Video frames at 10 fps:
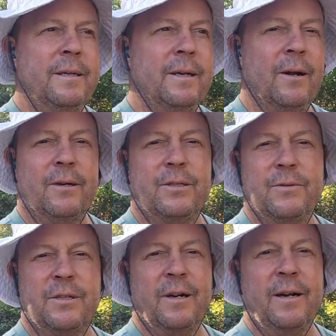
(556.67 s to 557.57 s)
And all she
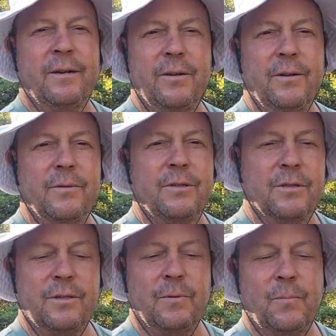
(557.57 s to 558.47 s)
was trying to do is
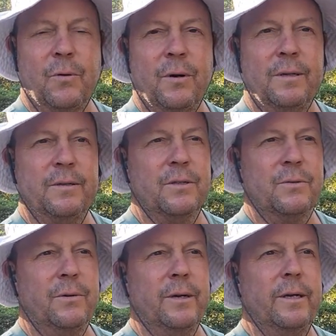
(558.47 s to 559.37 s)
just report on the
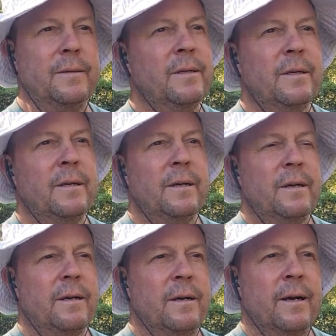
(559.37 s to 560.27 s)
story.
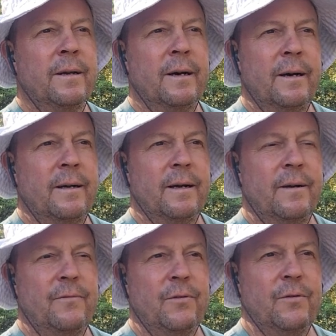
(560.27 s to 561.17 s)
And
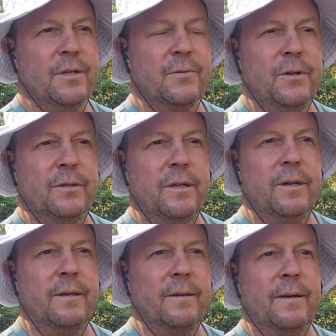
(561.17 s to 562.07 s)
if Israel did
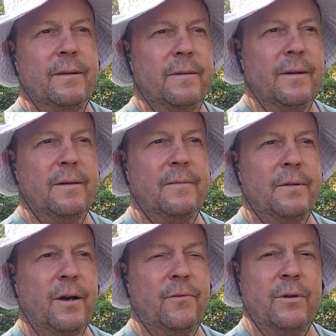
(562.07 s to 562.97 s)
it, they
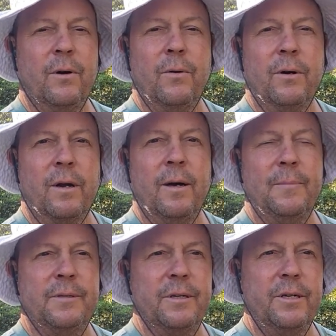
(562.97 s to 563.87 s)
definitely owe her
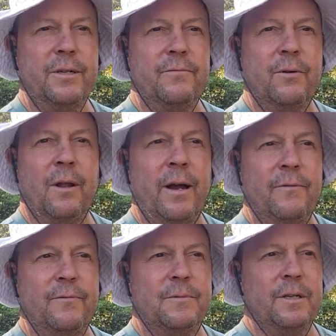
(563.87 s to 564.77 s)
compensation for life.
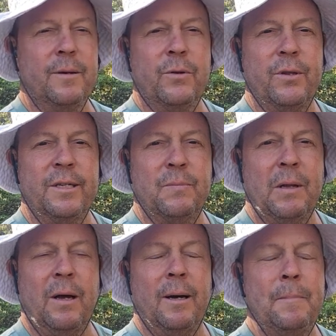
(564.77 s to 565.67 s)
Same with
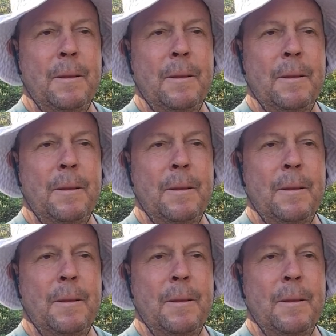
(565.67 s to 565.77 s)
Hezbollah.